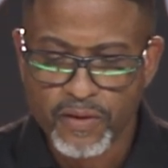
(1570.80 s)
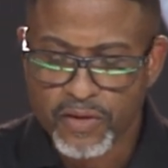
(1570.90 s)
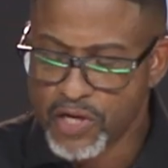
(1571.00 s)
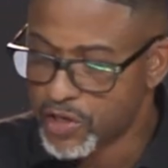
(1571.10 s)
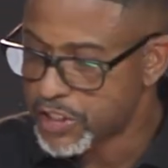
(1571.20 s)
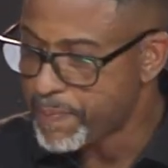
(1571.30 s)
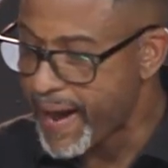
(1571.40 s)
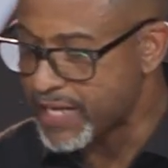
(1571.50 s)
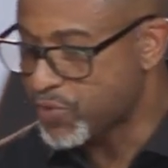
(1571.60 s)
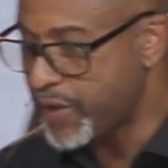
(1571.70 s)
You know, this
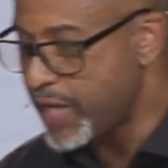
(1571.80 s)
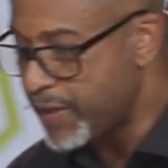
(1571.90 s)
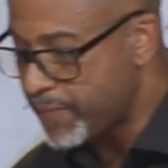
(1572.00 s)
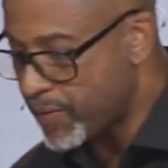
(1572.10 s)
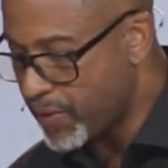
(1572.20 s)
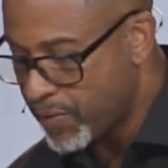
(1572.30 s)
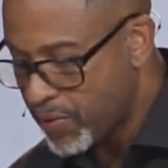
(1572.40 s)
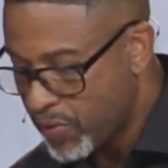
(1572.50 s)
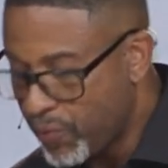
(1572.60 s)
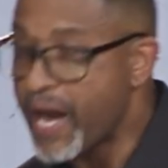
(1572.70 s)
past week,
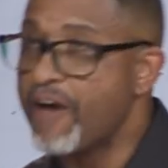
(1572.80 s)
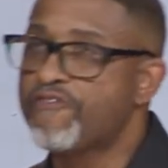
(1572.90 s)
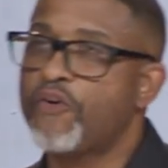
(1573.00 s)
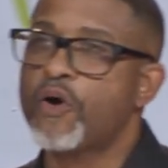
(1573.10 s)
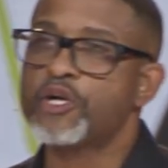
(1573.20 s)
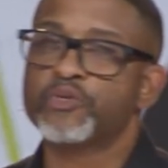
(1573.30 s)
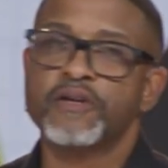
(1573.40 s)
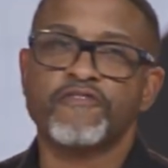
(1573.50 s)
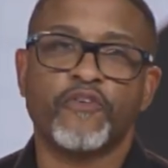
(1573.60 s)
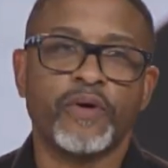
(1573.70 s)
we had
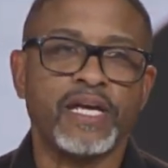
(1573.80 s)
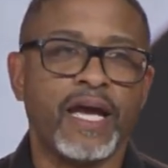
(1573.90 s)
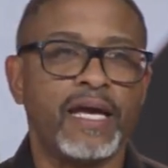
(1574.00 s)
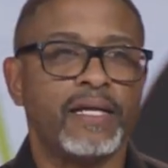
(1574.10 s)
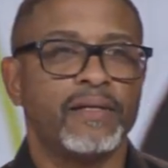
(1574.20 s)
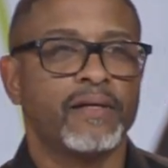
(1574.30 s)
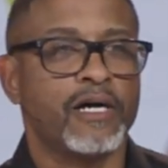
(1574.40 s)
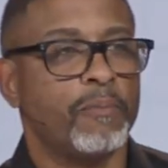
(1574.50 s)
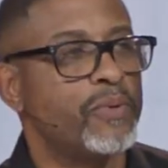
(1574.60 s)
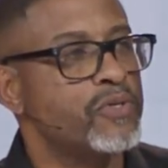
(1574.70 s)
448
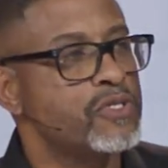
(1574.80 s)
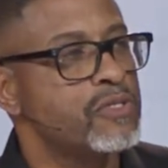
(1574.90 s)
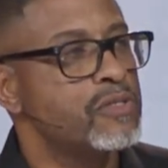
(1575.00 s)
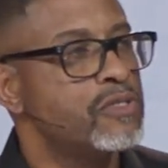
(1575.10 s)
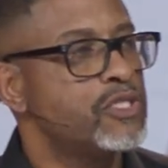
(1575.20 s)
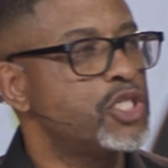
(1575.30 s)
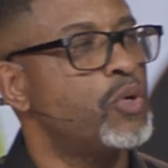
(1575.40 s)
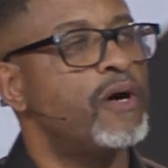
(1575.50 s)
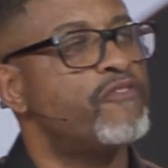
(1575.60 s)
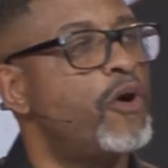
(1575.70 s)
couples
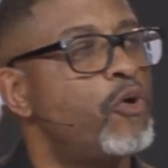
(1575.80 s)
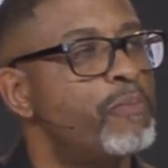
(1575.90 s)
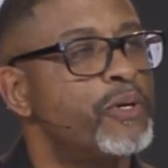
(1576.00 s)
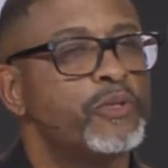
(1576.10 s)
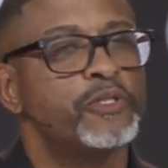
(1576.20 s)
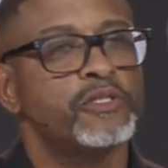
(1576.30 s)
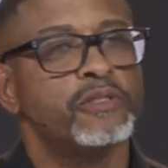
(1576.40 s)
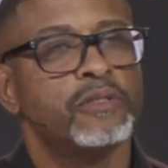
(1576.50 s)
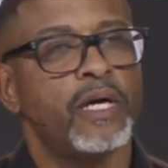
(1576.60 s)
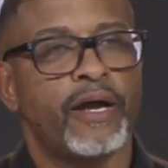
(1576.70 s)
show up for home builders
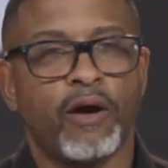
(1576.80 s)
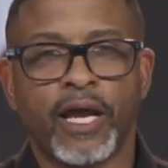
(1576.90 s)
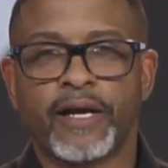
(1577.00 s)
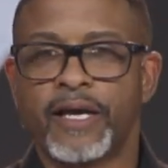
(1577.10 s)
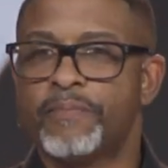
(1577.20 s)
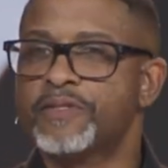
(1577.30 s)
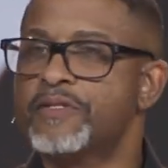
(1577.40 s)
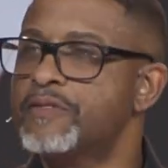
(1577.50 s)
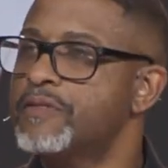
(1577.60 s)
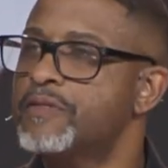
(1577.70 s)
at all our
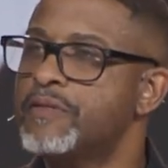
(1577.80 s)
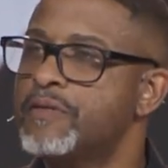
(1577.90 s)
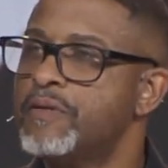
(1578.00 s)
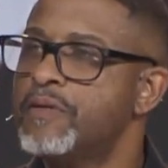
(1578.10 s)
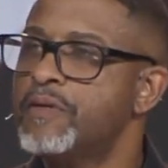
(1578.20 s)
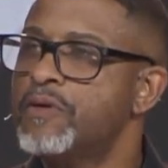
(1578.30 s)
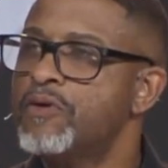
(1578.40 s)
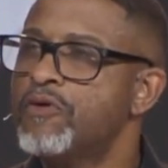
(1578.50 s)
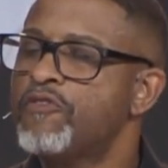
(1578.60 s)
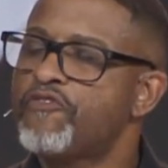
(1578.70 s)
campuses.
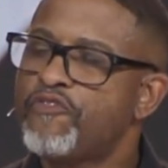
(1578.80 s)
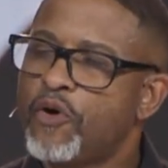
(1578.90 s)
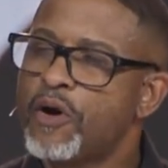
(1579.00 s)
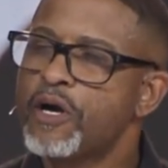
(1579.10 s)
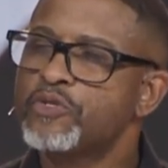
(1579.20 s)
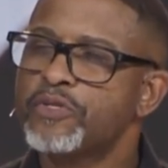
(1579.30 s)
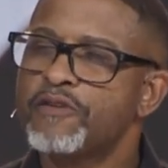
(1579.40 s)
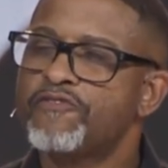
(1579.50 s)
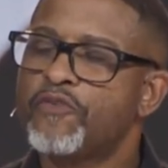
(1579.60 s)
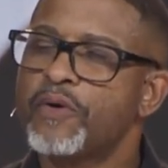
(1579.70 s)

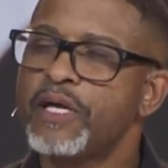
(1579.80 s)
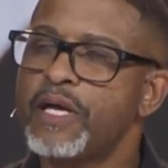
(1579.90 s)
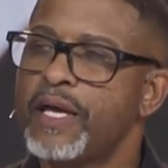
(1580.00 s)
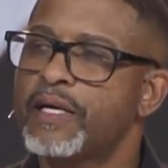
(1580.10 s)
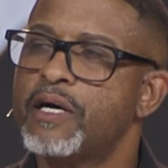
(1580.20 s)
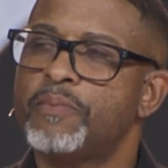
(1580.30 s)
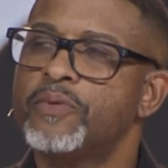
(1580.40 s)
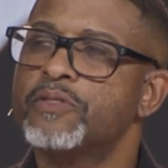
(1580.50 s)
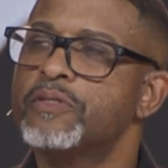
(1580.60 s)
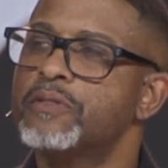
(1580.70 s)
448
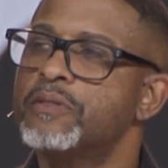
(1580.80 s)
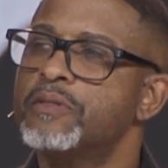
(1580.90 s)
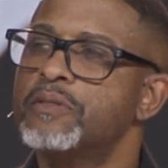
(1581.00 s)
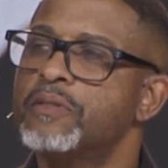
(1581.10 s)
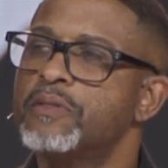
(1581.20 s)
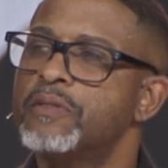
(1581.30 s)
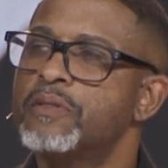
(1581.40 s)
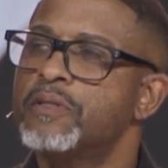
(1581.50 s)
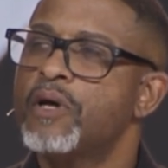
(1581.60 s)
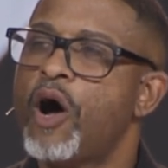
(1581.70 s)
couples.
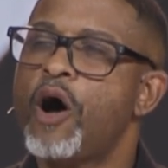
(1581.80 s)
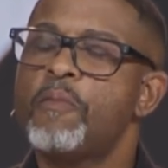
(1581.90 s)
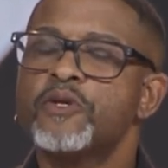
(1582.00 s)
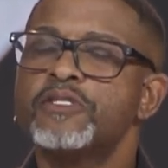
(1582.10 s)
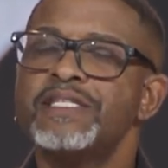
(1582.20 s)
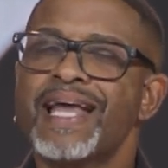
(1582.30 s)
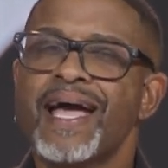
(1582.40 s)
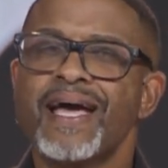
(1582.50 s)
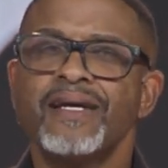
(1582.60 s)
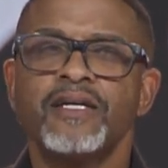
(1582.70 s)
Almost
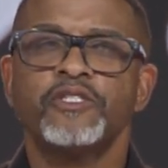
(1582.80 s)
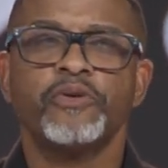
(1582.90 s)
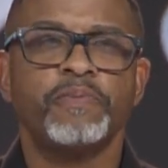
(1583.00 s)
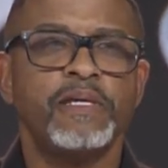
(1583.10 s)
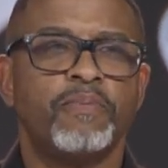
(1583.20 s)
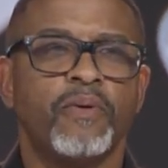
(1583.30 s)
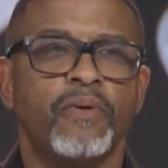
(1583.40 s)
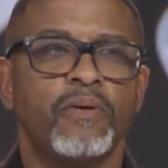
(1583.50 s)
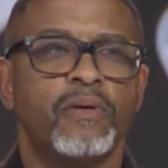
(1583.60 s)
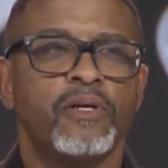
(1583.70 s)
900 people
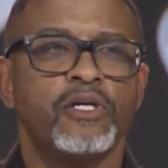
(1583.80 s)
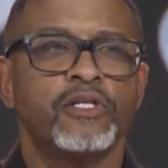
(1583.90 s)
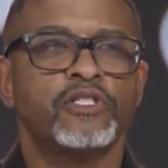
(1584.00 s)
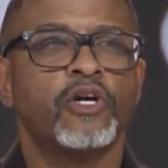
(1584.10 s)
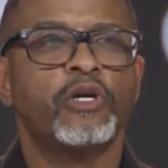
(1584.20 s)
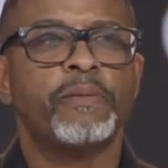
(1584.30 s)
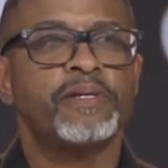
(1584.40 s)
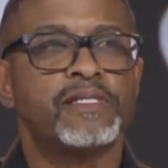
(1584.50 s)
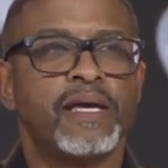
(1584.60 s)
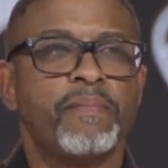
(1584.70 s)
showed up
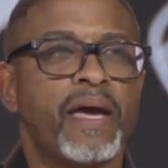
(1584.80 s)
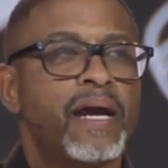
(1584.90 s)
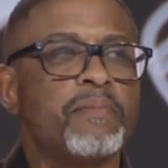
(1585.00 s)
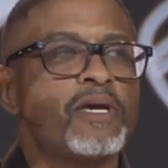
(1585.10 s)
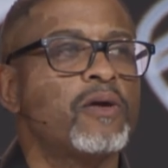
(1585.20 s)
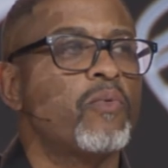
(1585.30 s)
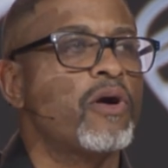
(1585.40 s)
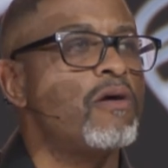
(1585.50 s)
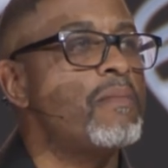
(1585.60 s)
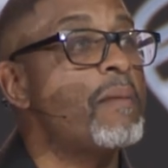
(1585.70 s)
and said, Man, I'm here to
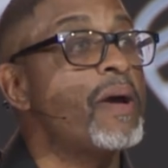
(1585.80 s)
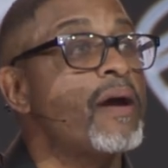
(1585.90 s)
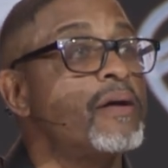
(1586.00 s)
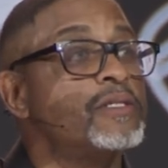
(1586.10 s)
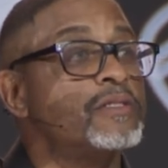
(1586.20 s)
work on my marriage.